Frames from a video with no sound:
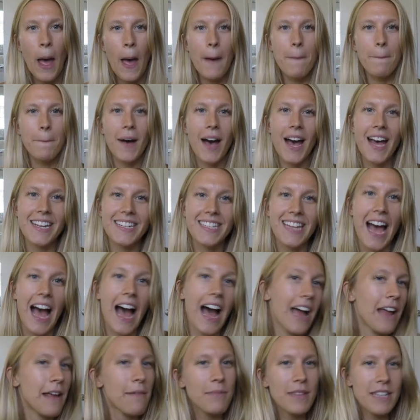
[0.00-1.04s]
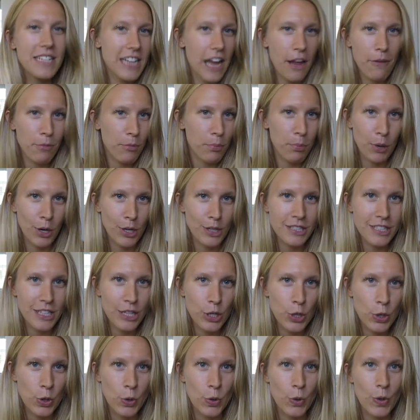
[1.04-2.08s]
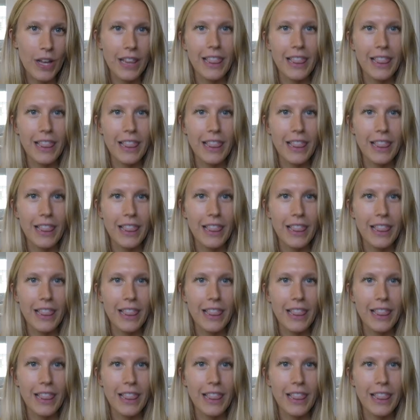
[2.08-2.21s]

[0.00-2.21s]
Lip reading: But I'm the type of person who